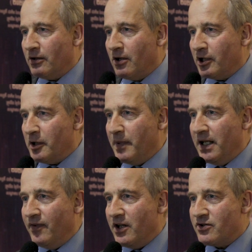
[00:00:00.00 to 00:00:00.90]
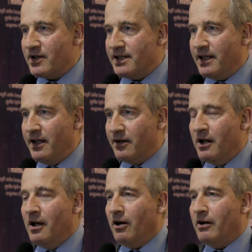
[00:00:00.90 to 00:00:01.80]
target beneficiaries here
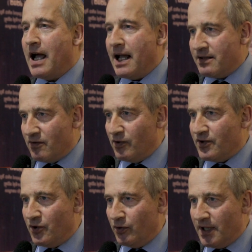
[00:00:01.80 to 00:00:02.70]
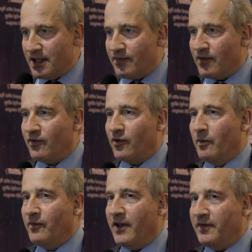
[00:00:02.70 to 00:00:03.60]
are high school students
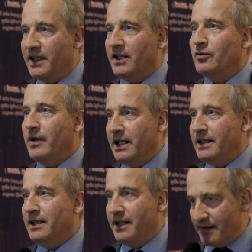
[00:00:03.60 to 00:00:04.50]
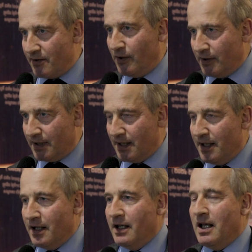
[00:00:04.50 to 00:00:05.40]
from 15 to 18 years old
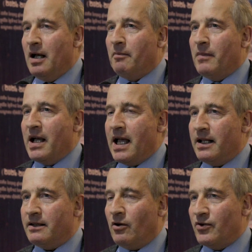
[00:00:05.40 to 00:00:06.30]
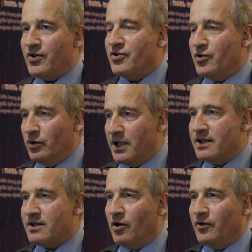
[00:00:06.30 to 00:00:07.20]
and also
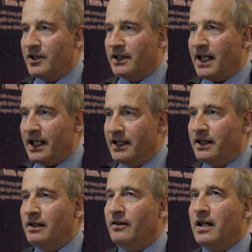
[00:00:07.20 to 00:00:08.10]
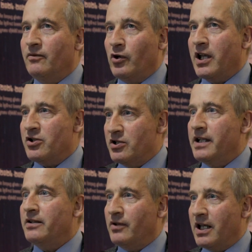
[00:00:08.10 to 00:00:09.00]
students of the technical and vocational
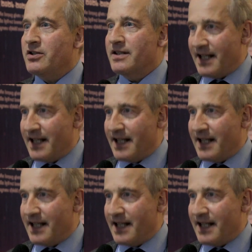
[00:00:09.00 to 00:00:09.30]
education